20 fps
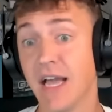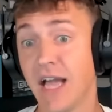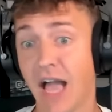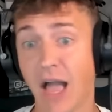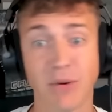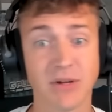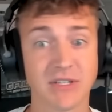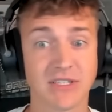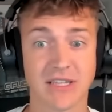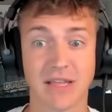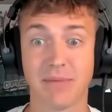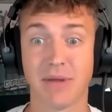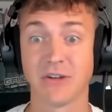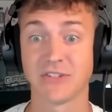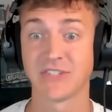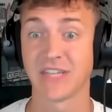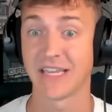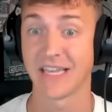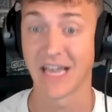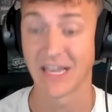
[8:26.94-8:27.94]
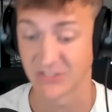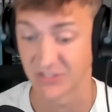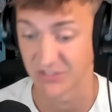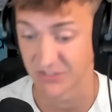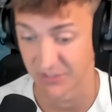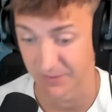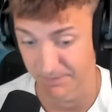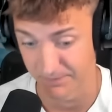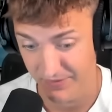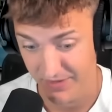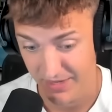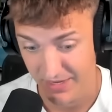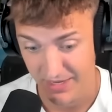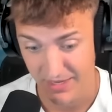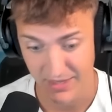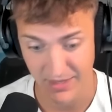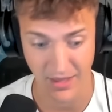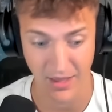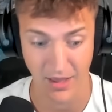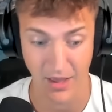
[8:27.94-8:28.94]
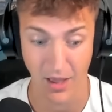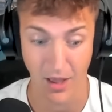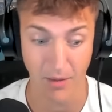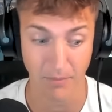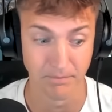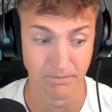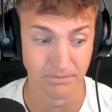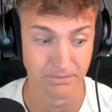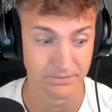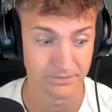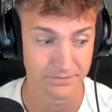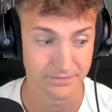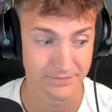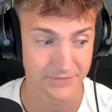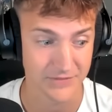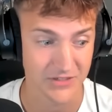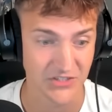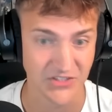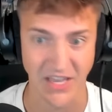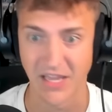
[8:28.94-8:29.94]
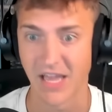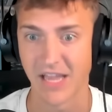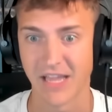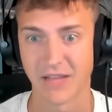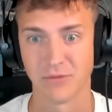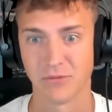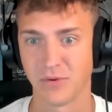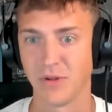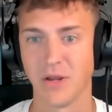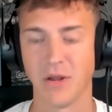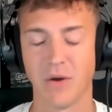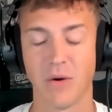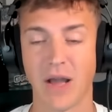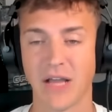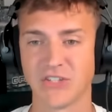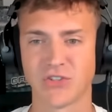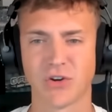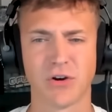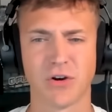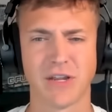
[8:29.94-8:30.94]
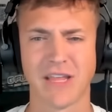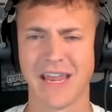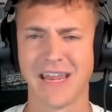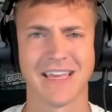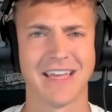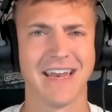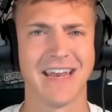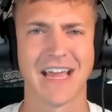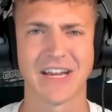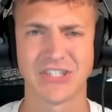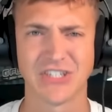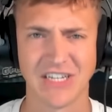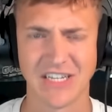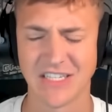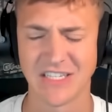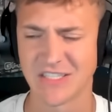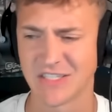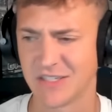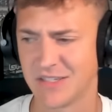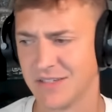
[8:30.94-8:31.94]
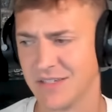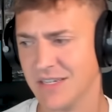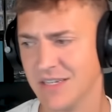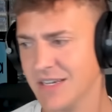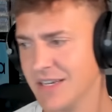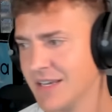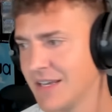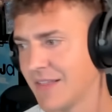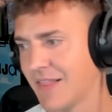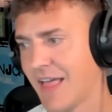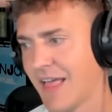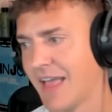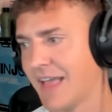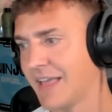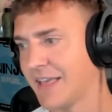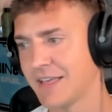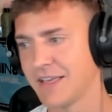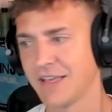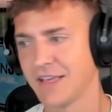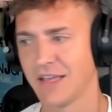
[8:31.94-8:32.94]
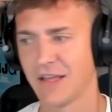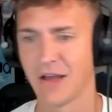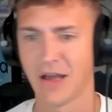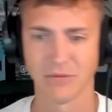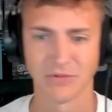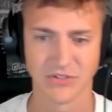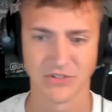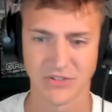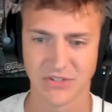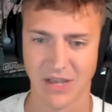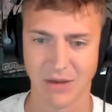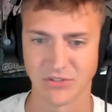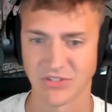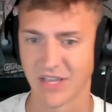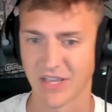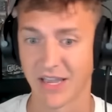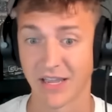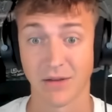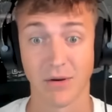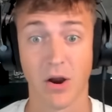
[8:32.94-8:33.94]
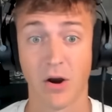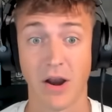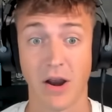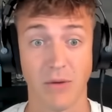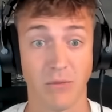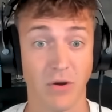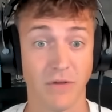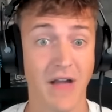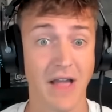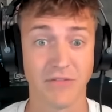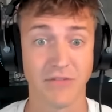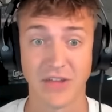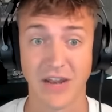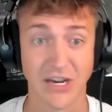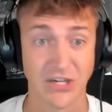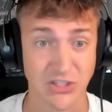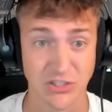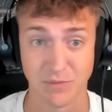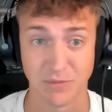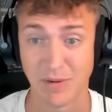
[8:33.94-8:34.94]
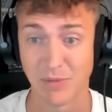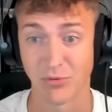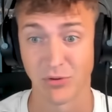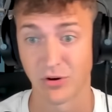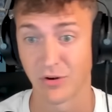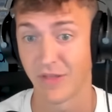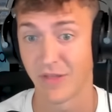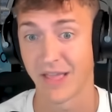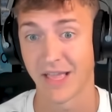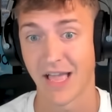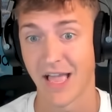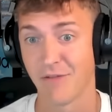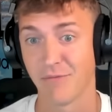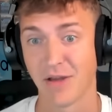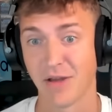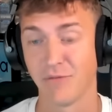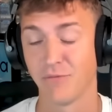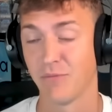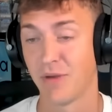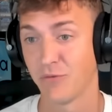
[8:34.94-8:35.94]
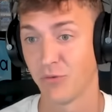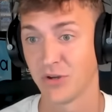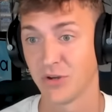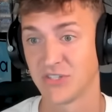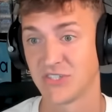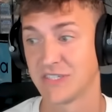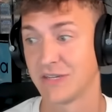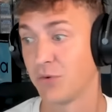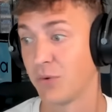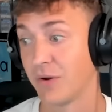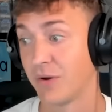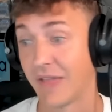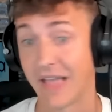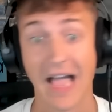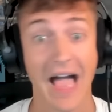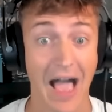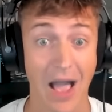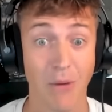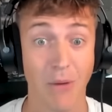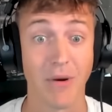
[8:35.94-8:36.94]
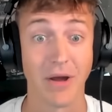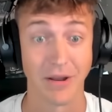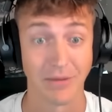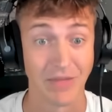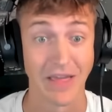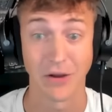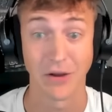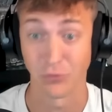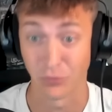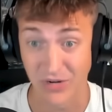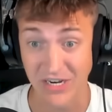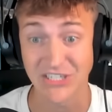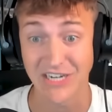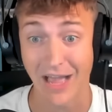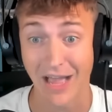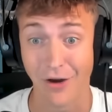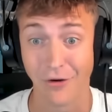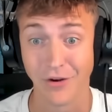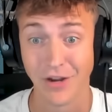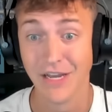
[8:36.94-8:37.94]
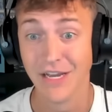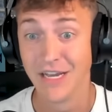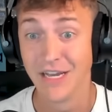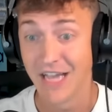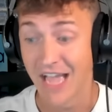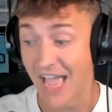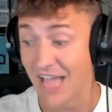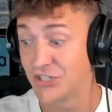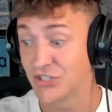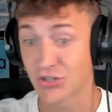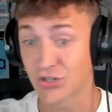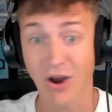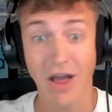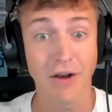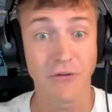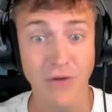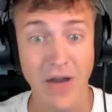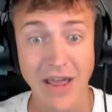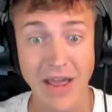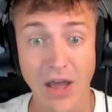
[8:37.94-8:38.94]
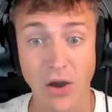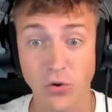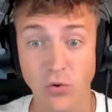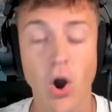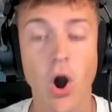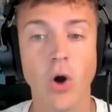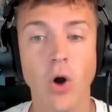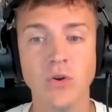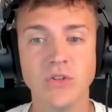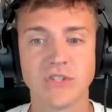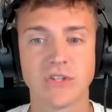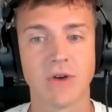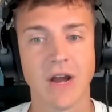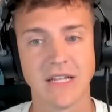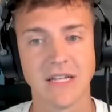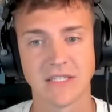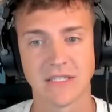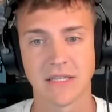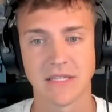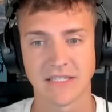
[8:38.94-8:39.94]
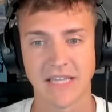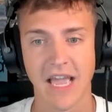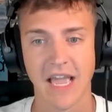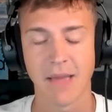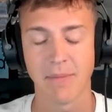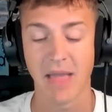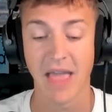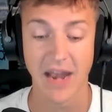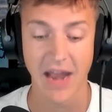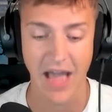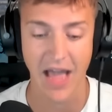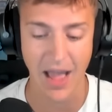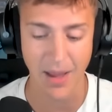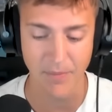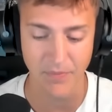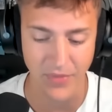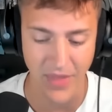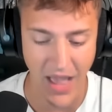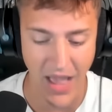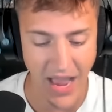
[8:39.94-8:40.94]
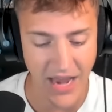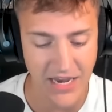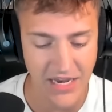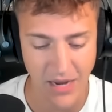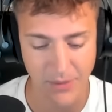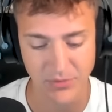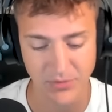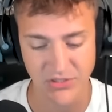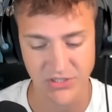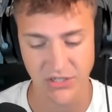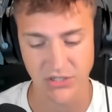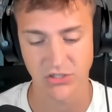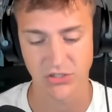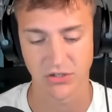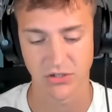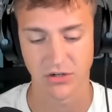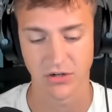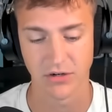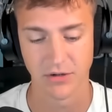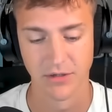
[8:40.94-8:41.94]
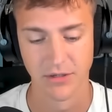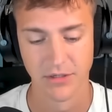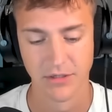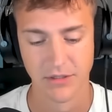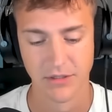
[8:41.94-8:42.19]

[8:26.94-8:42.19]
I went to them and I was like, guys, listen, because I you know, I started getting connections, and like, you know, I was like, all right, well, if I have connections and people are like, I have my voices everywhere, like, I want to like reach out and try to find out who owns the rights to this game. And I'm 99% sure,